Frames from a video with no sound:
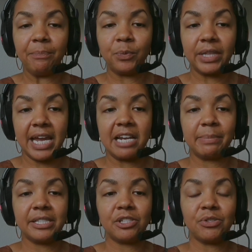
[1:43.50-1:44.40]
with
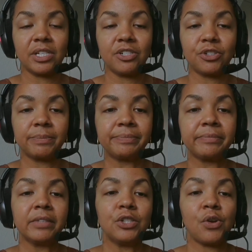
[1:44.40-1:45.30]
cannabis usage.
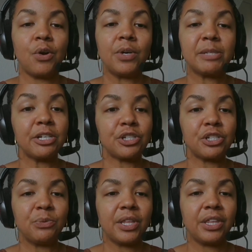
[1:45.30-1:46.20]
So
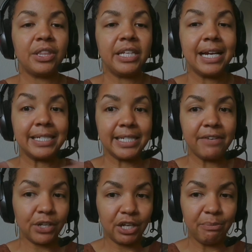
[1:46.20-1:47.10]
especially with the idea
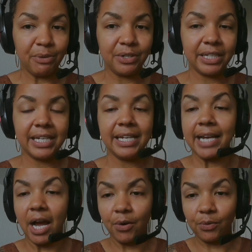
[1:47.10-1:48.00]
of the community
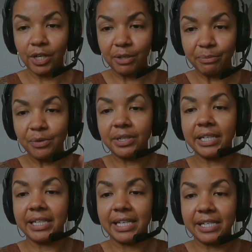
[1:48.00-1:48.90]
and how
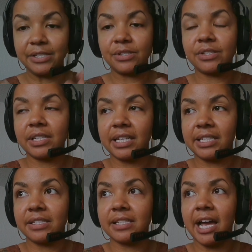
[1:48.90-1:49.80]
community
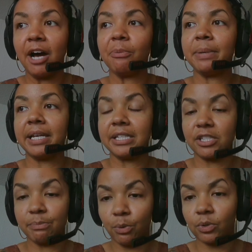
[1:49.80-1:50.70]
is helping and
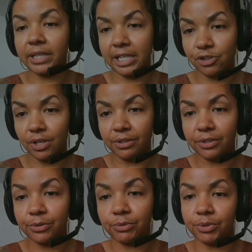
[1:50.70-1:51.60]
supporting each
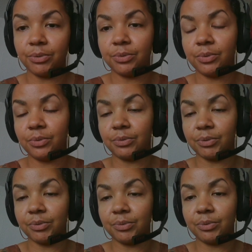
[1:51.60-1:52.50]
other through
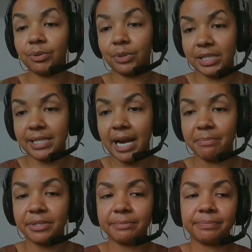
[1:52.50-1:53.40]
these
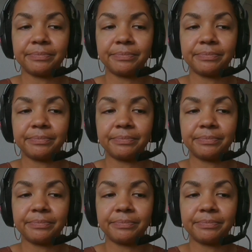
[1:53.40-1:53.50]
times.